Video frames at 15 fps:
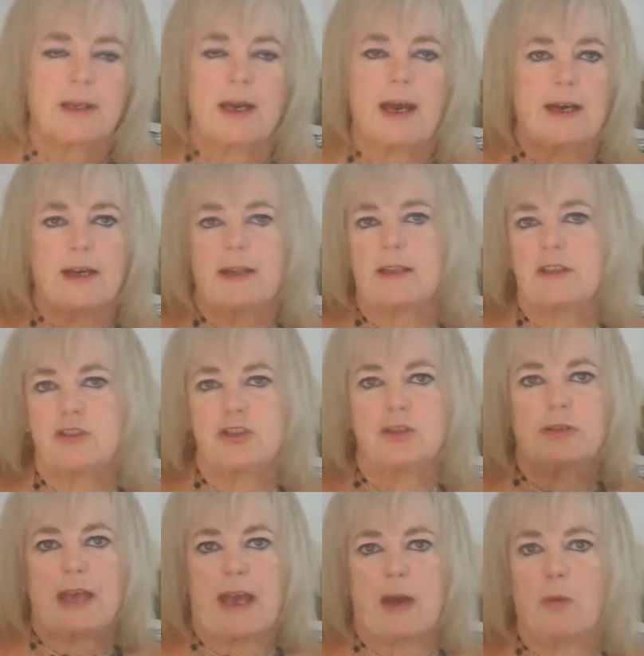and you
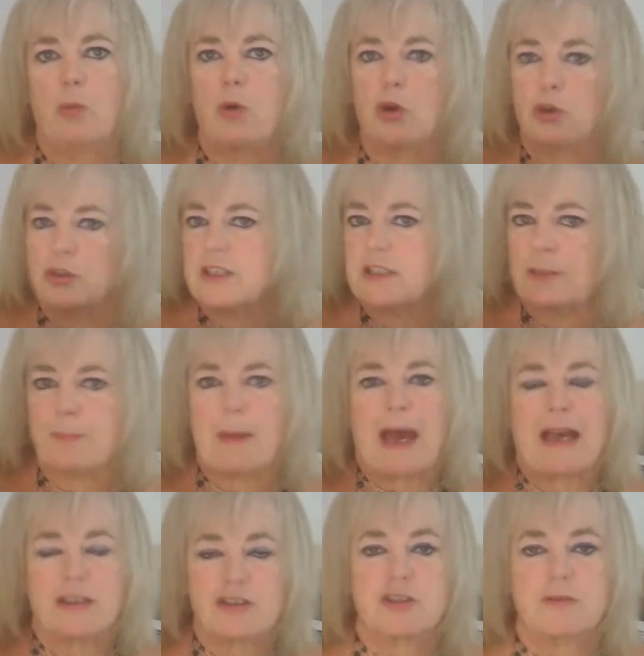get awarded a
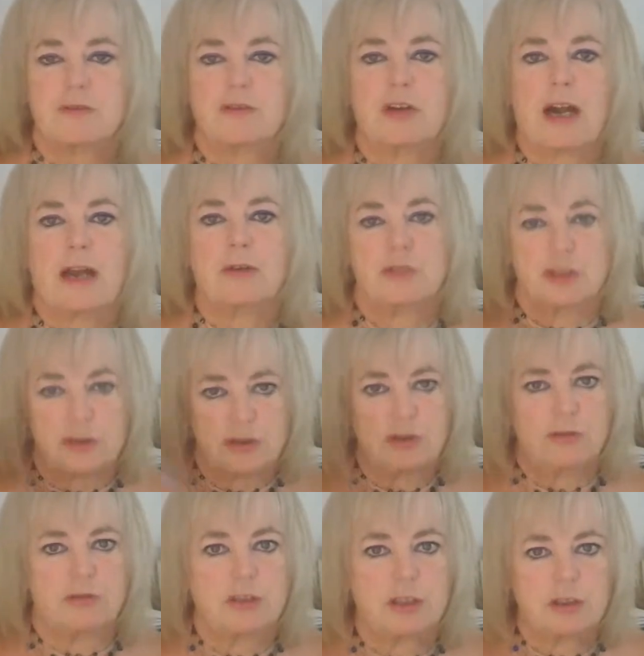patch of ground, and
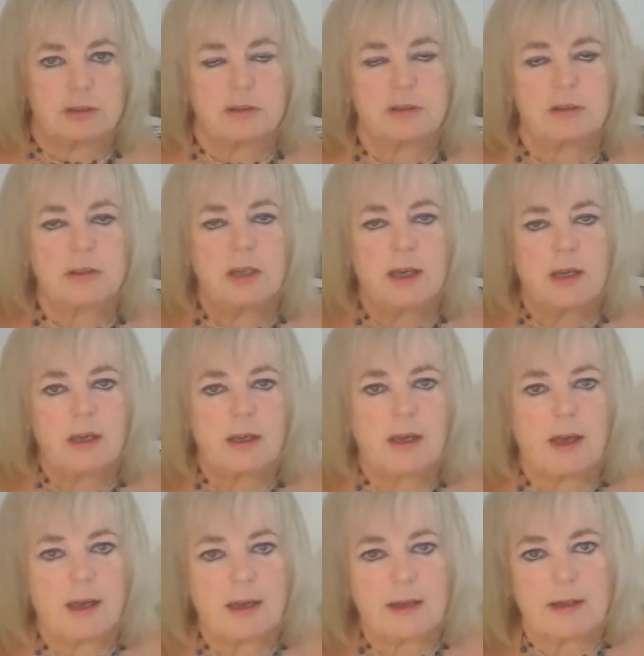you can.
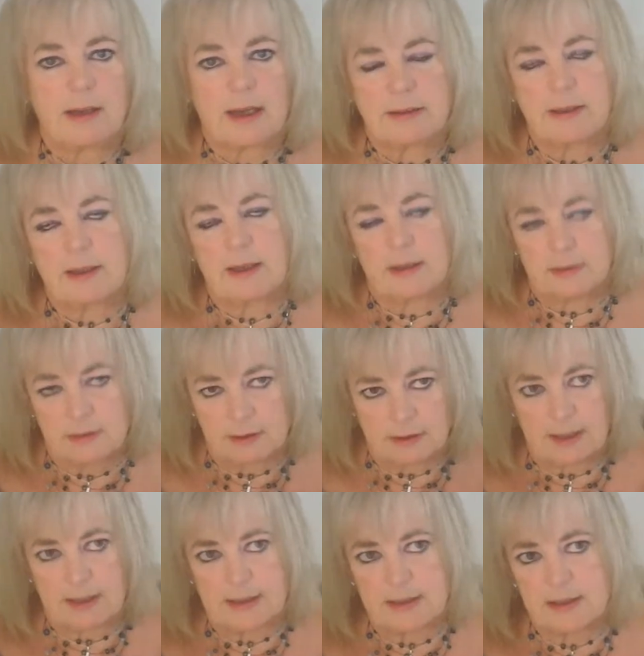And
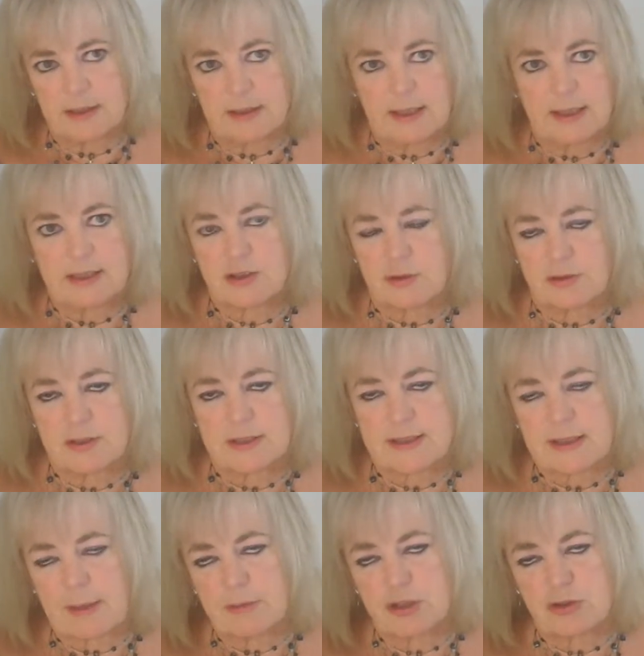in near Southern
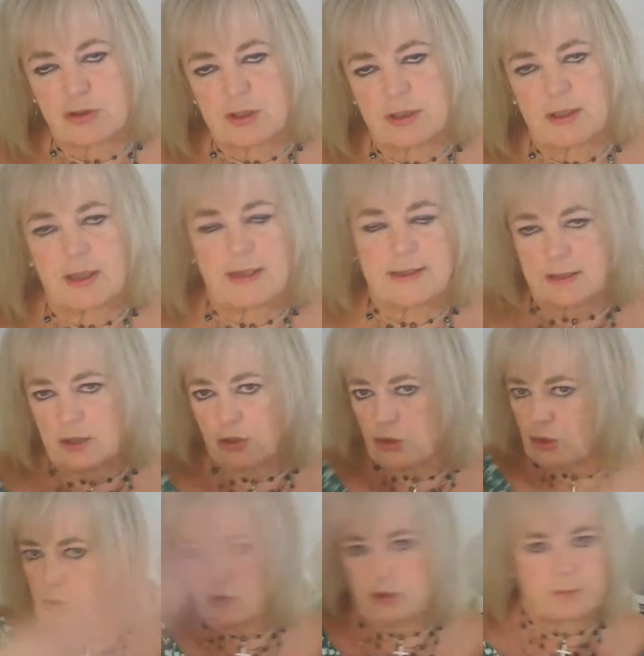Cemetery, there's a
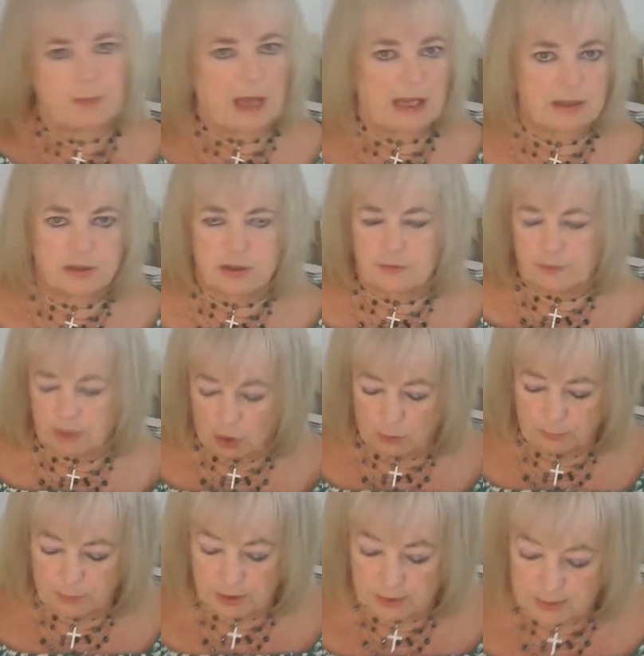huge patch of
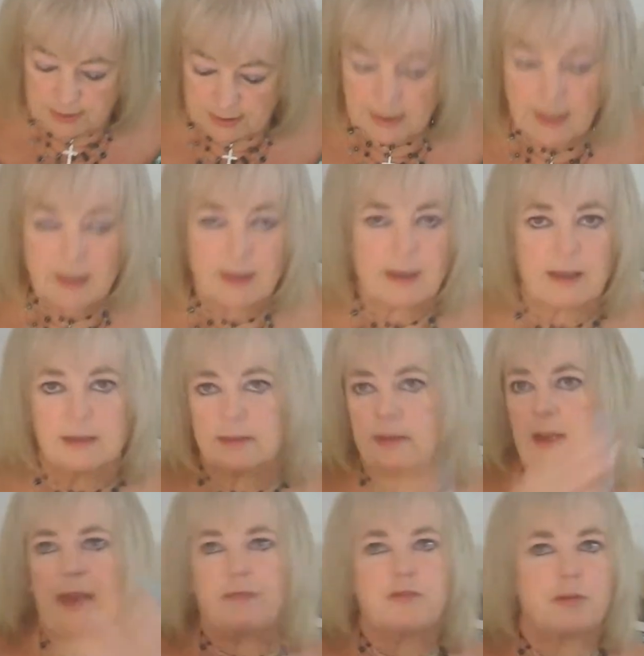allotments,
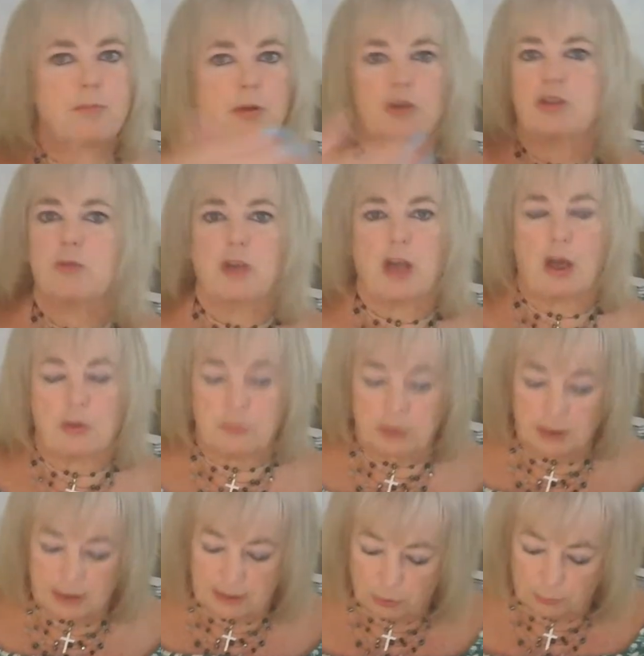and everybody will own
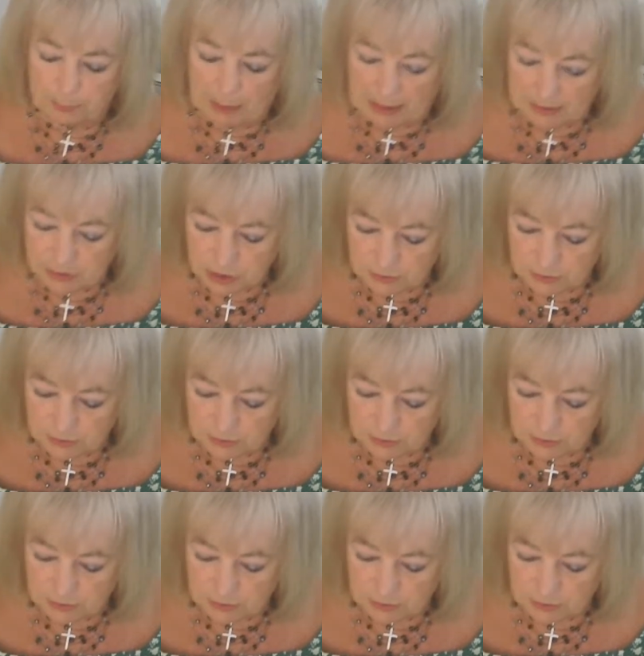a little patch